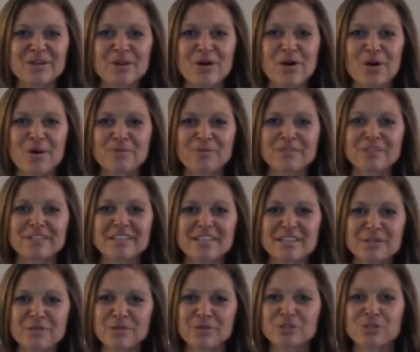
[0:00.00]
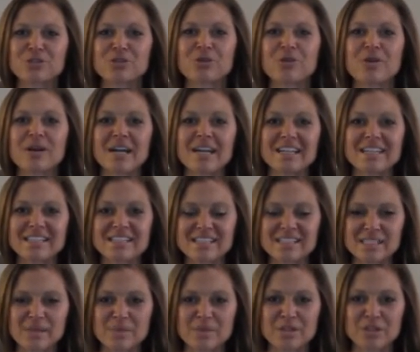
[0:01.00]
Hopefully you enjoyed
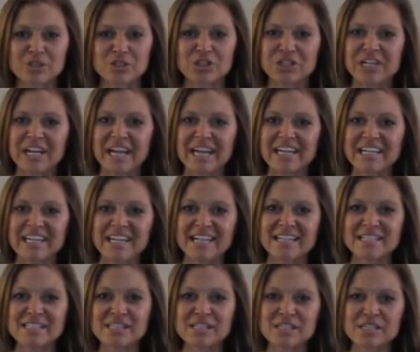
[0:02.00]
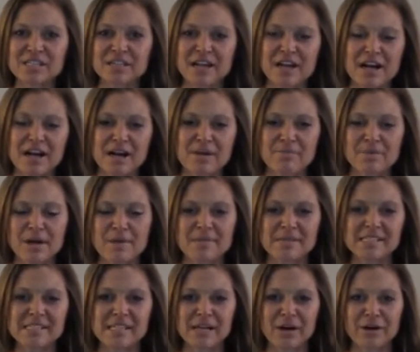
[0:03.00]
some of the shenanigans uh, by
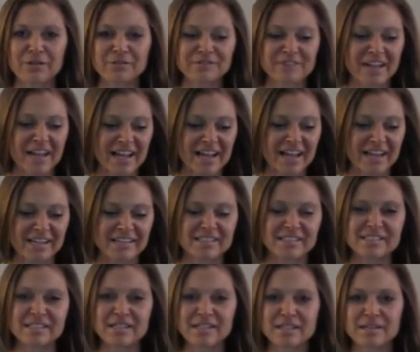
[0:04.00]
myself and